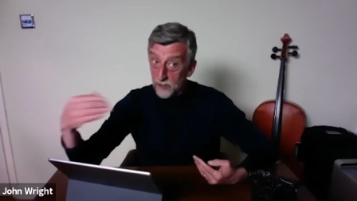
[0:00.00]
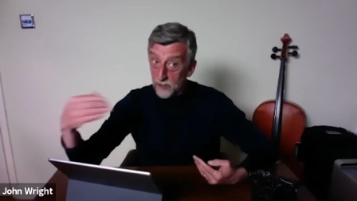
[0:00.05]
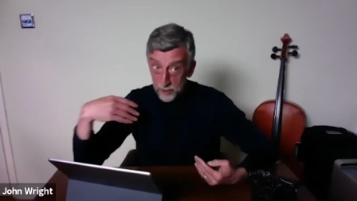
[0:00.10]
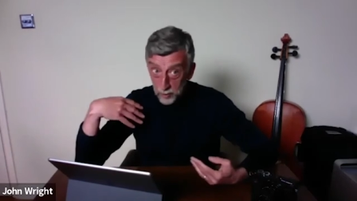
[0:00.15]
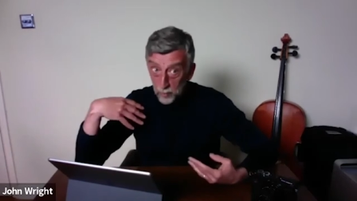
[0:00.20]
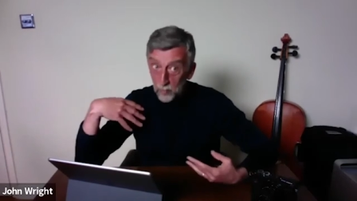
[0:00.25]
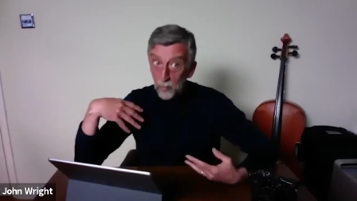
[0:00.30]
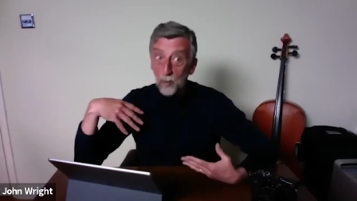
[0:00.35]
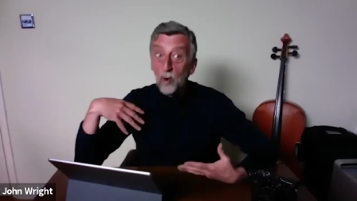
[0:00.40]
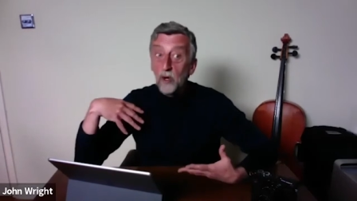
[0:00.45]
I
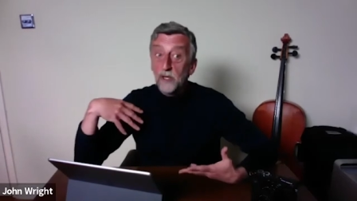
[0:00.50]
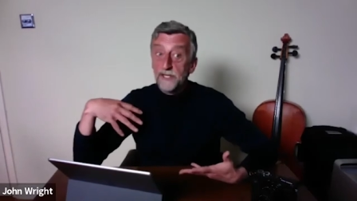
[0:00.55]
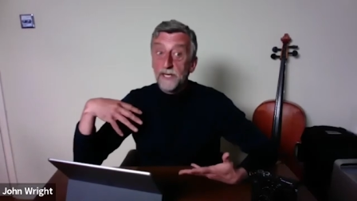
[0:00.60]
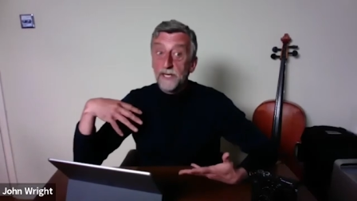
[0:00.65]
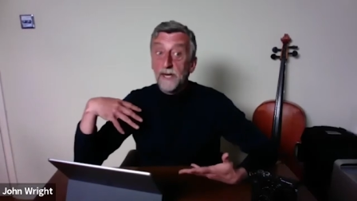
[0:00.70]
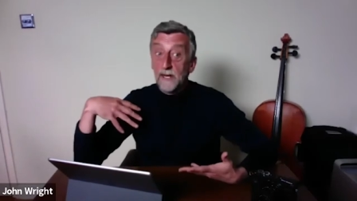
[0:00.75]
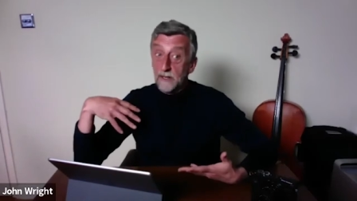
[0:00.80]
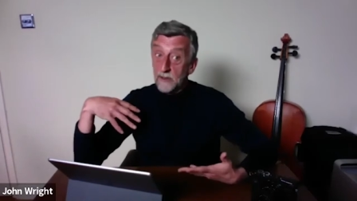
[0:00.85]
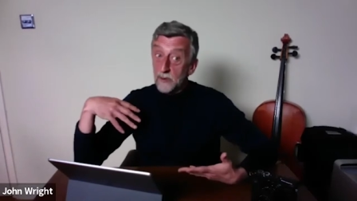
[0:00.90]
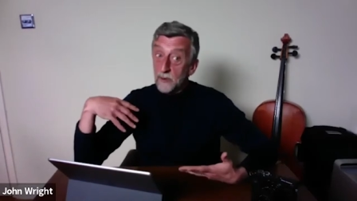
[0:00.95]
don't want to
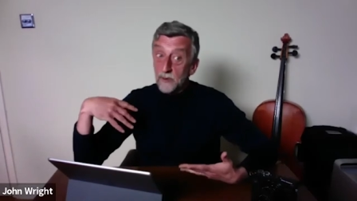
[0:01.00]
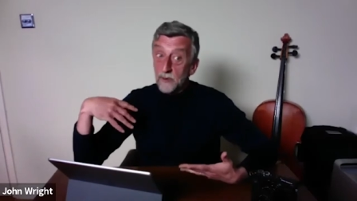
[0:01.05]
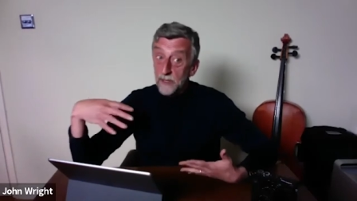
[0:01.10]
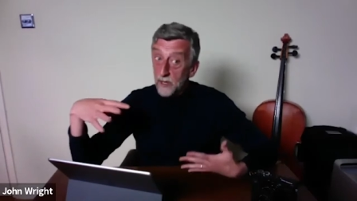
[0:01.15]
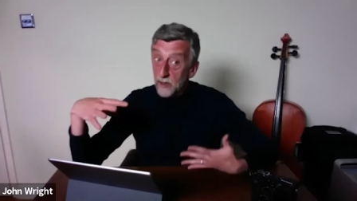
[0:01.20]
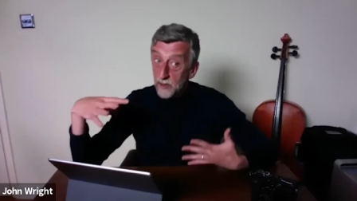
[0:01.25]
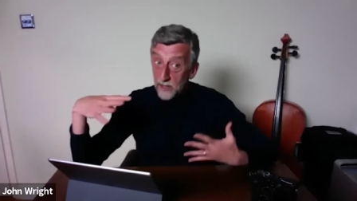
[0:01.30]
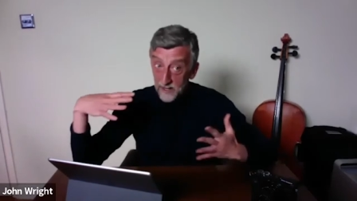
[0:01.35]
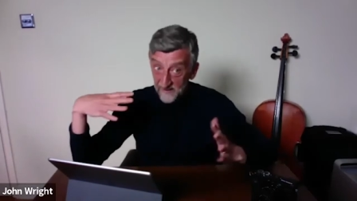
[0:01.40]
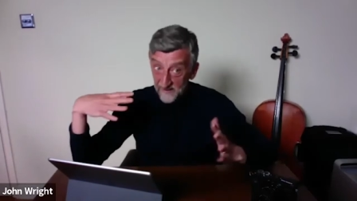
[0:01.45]
kick the door
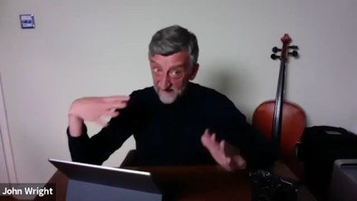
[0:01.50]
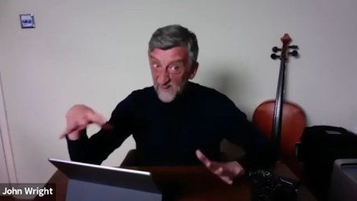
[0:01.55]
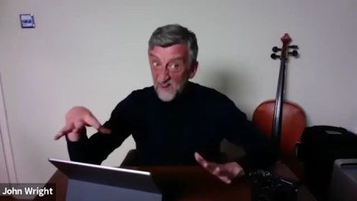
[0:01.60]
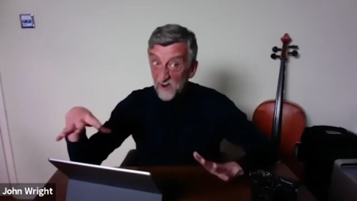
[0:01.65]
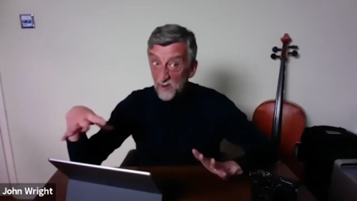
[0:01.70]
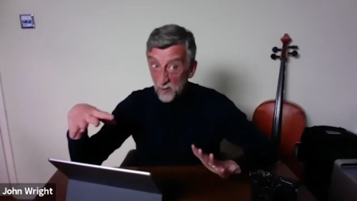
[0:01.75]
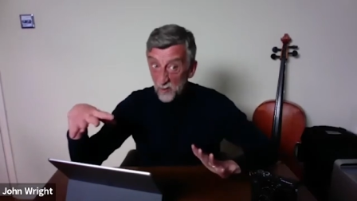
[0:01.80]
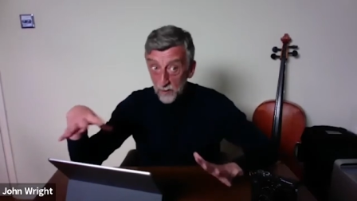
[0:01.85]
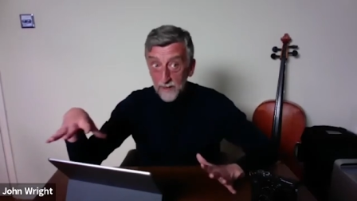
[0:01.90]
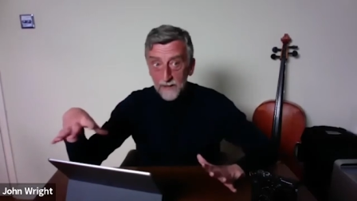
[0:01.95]
down, and I
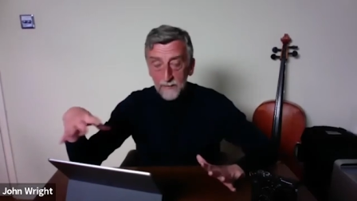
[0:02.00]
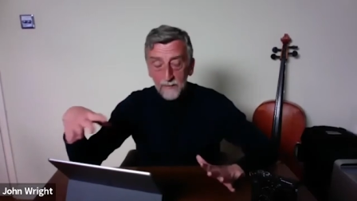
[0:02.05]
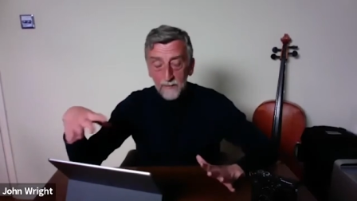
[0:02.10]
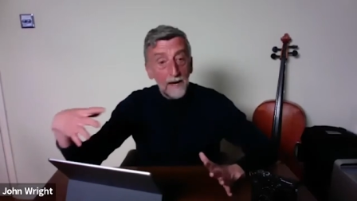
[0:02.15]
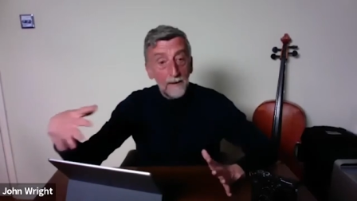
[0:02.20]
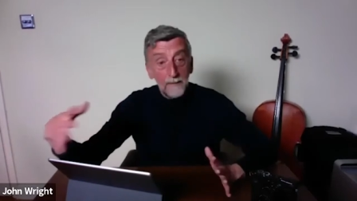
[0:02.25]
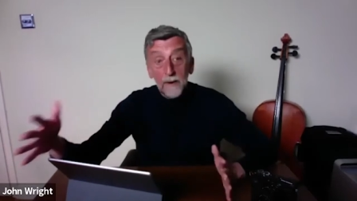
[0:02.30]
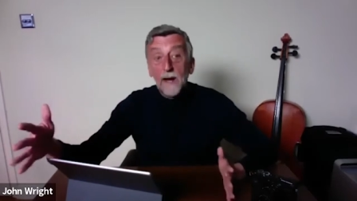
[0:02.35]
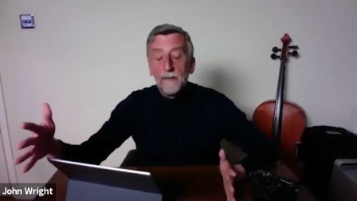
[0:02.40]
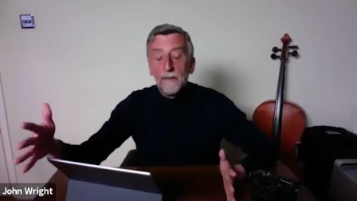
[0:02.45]
feel really
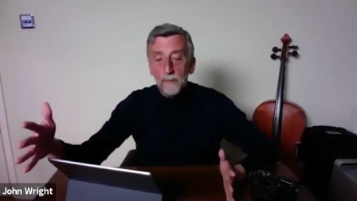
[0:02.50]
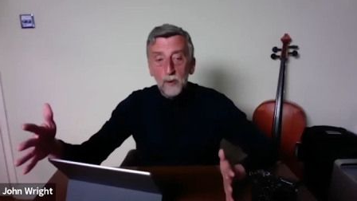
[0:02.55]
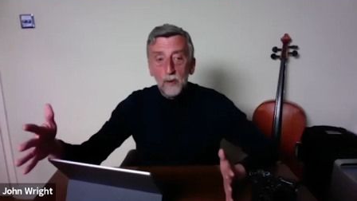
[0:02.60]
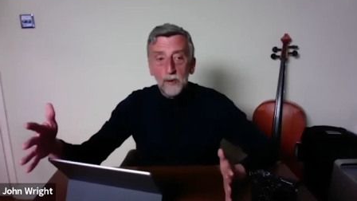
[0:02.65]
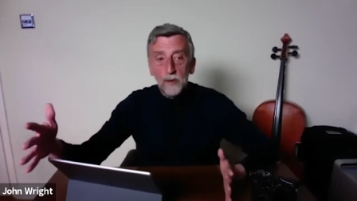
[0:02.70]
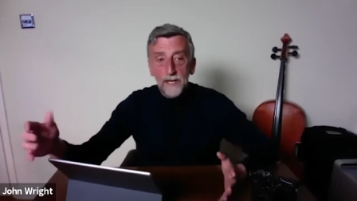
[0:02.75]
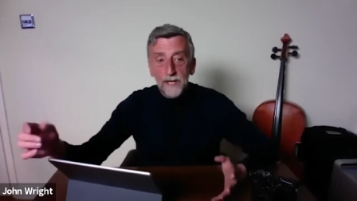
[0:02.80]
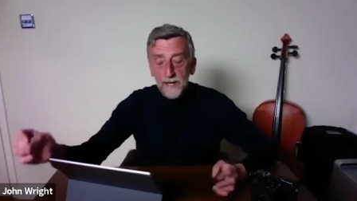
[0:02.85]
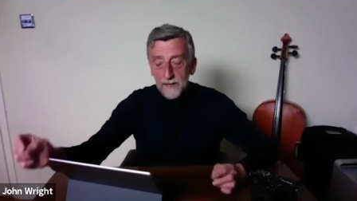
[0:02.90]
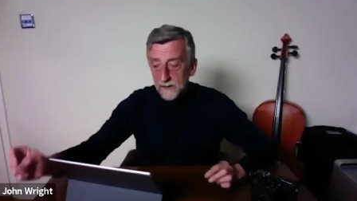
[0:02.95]
bad, but I'm
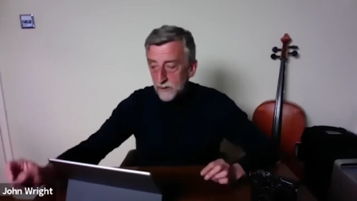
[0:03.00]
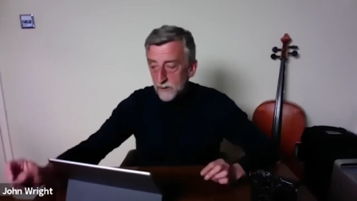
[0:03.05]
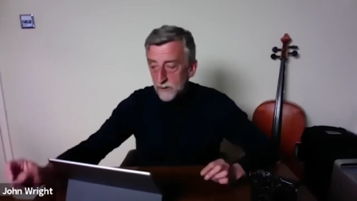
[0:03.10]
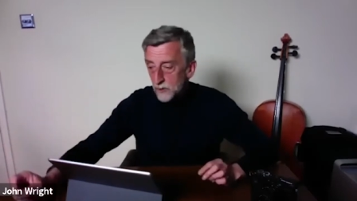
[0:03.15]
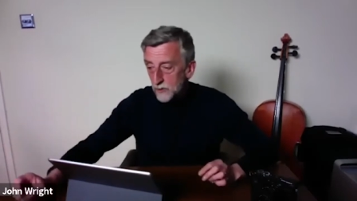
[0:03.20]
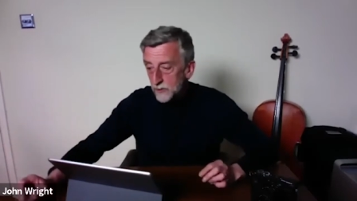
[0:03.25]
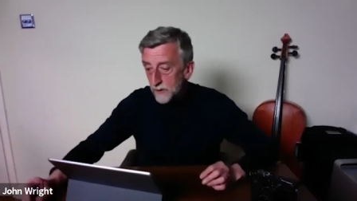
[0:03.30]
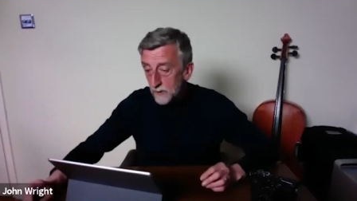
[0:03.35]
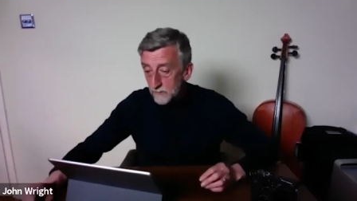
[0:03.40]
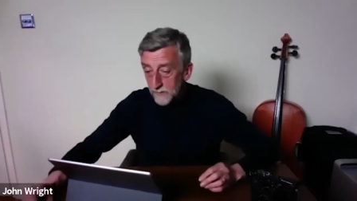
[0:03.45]
going to kick the
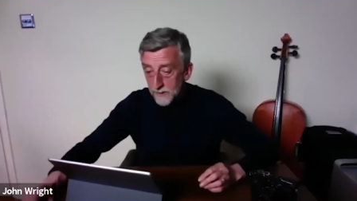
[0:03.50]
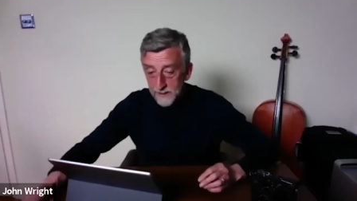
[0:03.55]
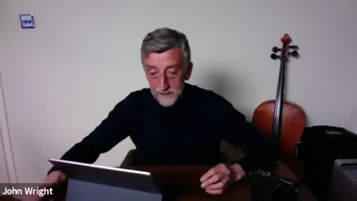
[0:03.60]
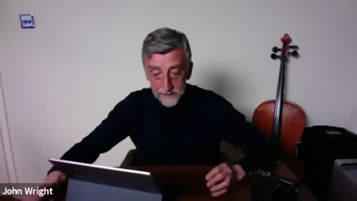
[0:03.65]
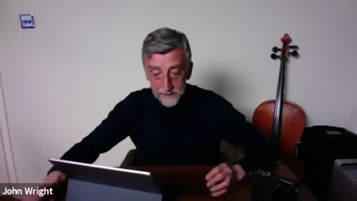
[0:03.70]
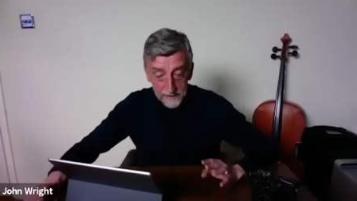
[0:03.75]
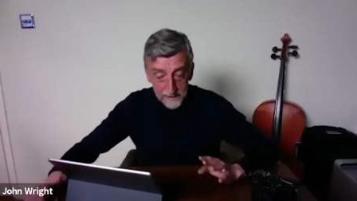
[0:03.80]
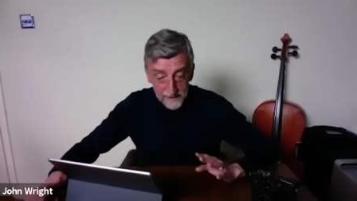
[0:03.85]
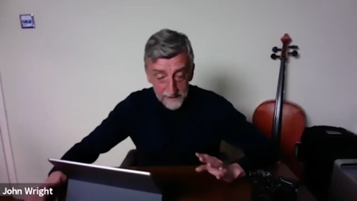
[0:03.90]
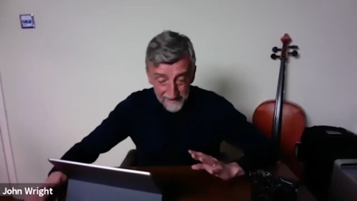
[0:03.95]
door down because
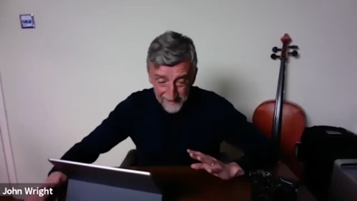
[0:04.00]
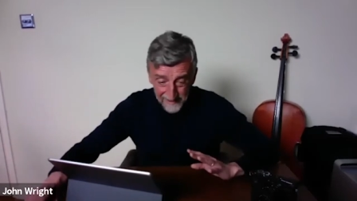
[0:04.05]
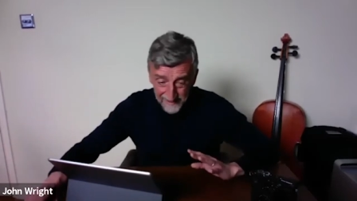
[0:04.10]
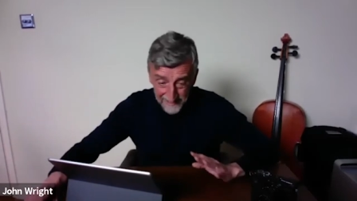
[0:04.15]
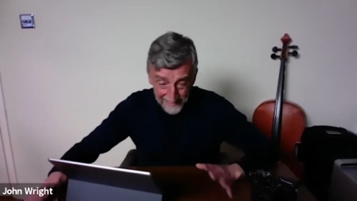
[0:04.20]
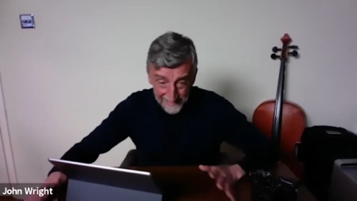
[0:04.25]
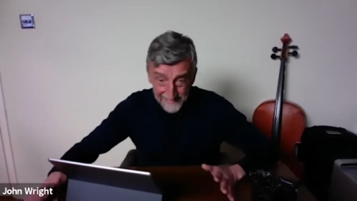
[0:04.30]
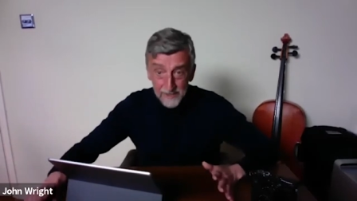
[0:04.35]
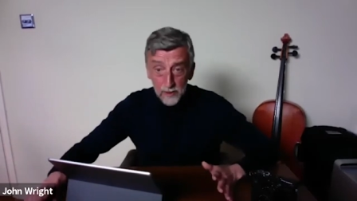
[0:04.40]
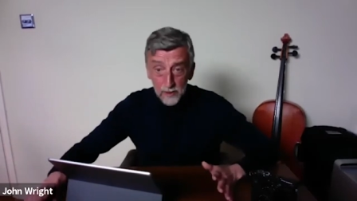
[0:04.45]
there is
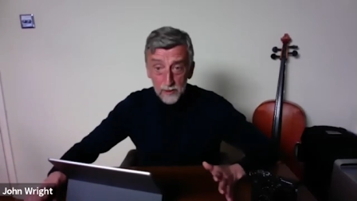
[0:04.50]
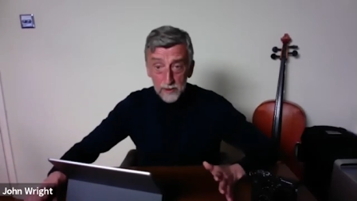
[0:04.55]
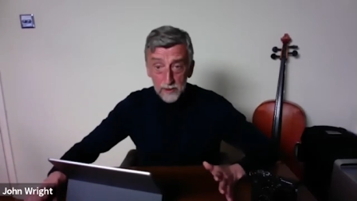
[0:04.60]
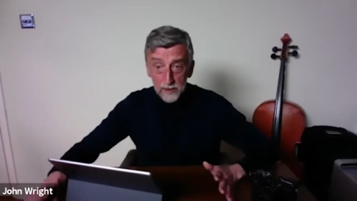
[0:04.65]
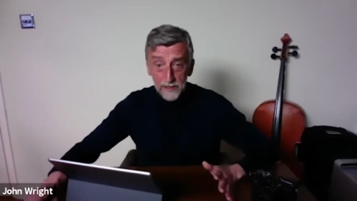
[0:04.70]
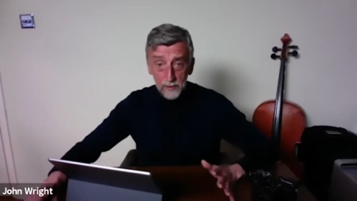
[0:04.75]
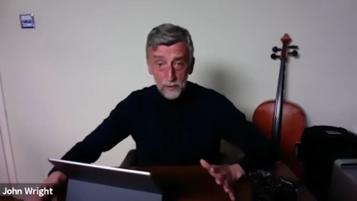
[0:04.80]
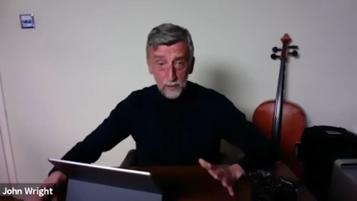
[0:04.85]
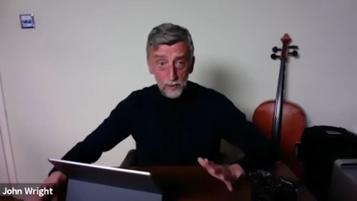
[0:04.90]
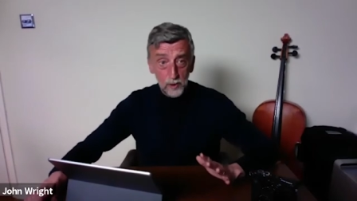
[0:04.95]

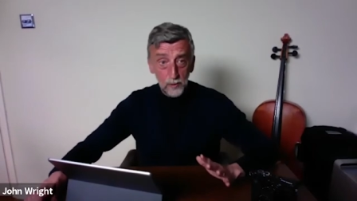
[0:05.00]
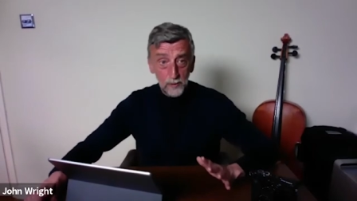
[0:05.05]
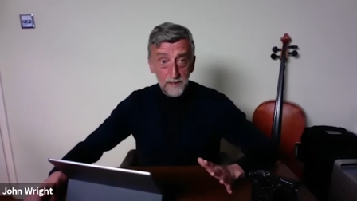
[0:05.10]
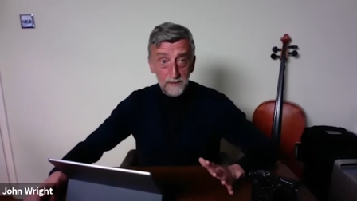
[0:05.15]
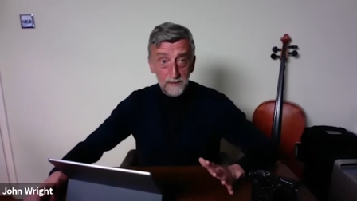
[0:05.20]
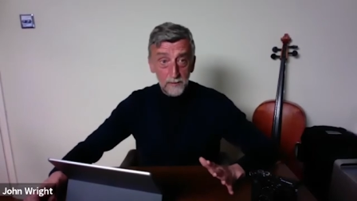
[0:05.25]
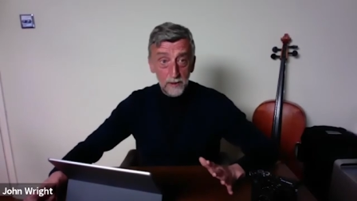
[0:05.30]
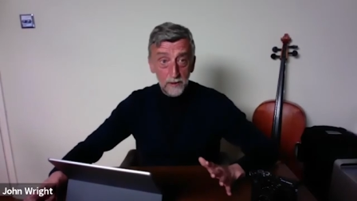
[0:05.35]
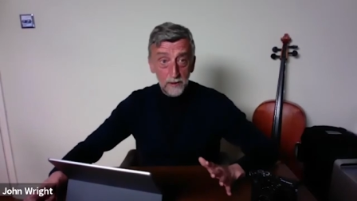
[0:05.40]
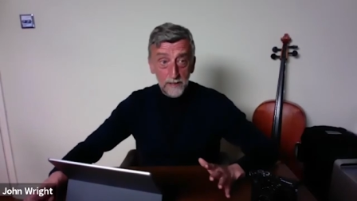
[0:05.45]
categorically no two ways
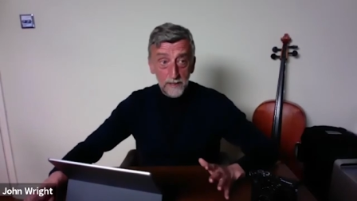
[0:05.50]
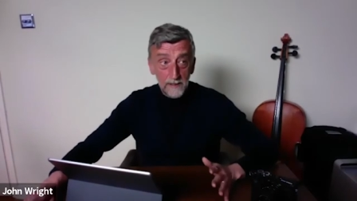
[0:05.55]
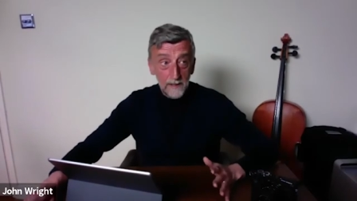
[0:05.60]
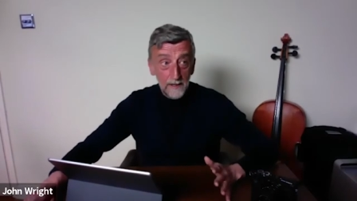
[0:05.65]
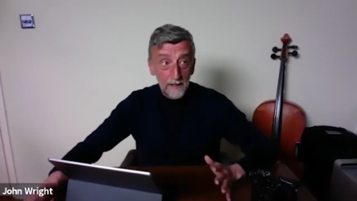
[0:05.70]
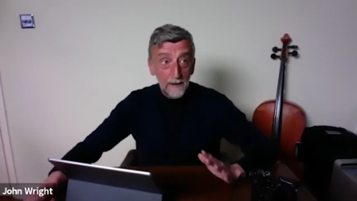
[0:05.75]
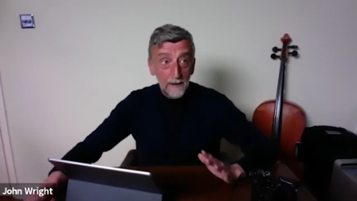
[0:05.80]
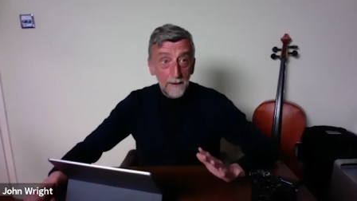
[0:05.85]
about it.